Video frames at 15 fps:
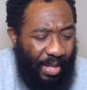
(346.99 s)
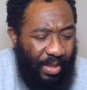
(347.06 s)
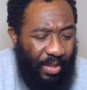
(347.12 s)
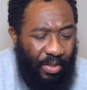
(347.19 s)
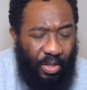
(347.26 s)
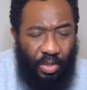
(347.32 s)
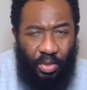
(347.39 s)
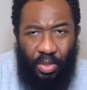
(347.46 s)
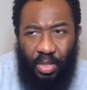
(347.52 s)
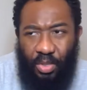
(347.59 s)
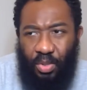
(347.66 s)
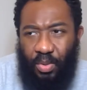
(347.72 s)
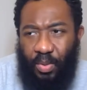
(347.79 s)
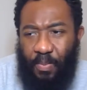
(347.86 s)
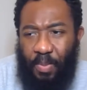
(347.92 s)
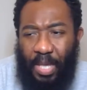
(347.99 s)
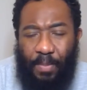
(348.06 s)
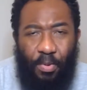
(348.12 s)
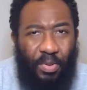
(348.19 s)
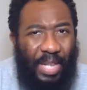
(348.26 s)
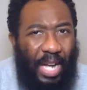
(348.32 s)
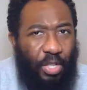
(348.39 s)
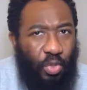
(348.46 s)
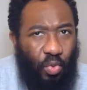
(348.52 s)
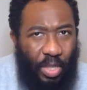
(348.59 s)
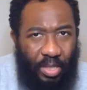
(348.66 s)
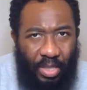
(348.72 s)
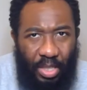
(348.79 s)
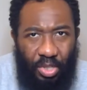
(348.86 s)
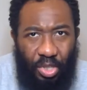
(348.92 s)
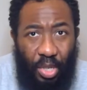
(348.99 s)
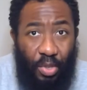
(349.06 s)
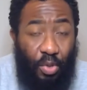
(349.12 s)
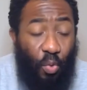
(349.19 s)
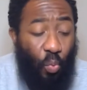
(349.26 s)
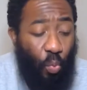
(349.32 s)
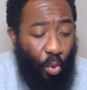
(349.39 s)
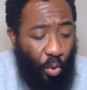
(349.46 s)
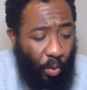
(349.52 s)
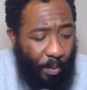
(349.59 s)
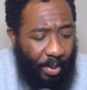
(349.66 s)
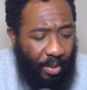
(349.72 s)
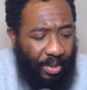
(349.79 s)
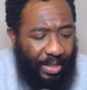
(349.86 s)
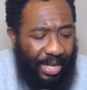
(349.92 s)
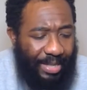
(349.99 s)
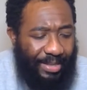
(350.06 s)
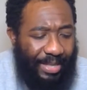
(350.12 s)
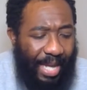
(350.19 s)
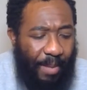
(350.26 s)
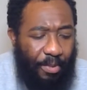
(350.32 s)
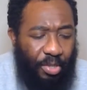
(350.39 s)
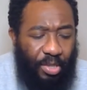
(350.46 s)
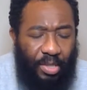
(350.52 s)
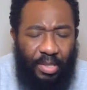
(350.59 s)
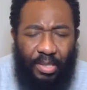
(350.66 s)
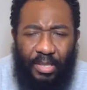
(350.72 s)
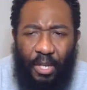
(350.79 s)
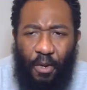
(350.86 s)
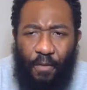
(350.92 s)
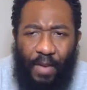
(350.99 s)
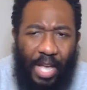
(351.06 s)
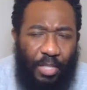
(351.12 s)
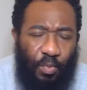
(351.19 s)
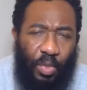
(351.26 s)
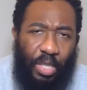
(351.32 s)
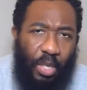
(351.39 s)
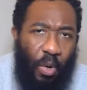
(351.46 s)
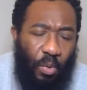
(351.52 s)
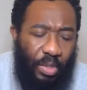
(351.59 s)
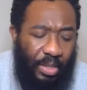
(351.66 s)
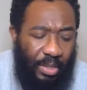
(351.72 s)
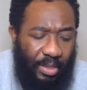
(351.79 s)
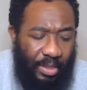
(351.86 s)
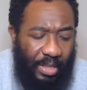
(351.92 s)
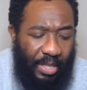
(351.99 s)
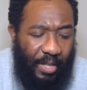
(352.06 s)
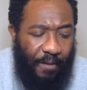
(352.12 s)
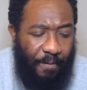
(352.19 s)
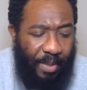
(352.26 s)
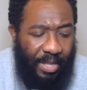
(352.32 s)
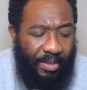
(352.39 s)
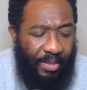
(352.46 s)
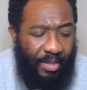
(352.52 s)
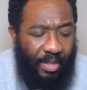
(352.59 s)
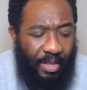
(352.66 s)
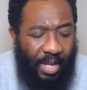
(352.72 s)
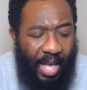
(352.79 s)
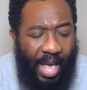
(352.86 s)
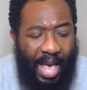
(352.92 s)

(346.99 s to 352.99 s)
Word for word: The, the, the, people not trusting each other, the world building that establishes itself as we go to the city of Pensa,